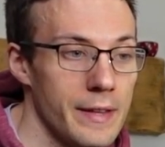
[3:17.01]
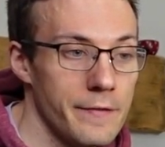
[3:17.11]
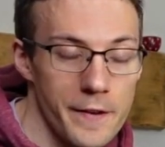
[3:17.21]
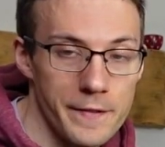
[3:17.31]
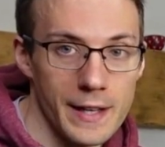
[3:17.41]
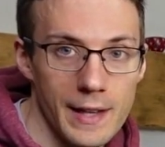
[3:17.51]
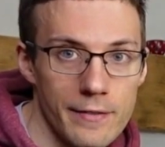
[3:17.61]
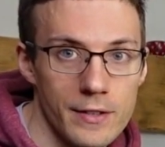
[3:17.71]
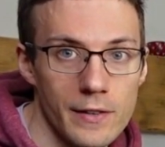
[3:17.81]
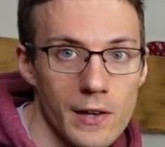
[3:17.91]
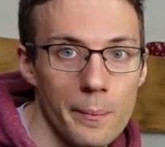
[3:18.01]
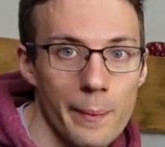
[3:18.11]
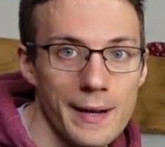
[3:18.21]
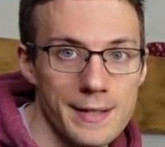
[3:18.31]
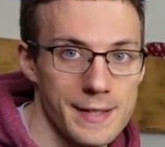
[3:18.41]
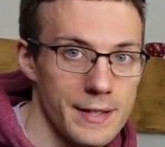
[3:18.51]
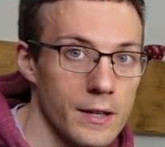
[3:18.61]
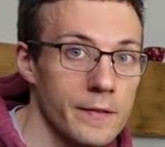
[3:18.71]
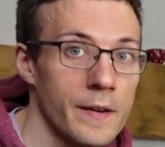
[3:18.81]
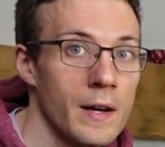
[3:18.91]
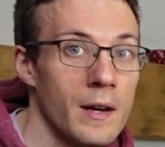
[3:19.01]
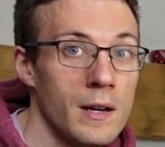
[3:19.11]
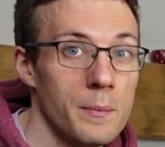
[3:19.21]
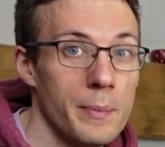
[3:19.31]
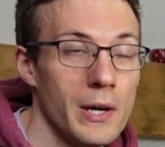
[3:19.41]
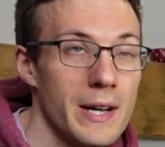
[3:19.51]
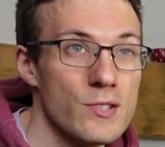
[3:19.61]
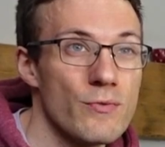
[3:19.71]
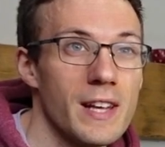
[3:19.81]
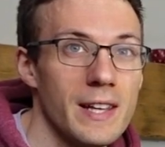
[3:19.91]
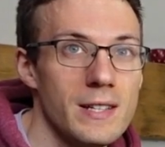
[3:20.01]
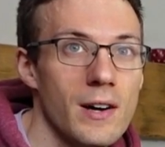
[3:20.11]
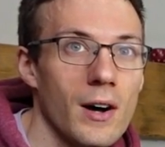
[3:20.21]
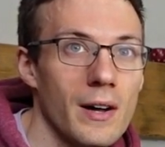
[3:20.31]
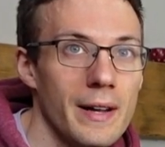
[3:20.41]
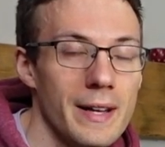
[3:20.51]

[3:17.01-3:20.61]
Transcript: the 50-11 of a compact is enough, but it's really not.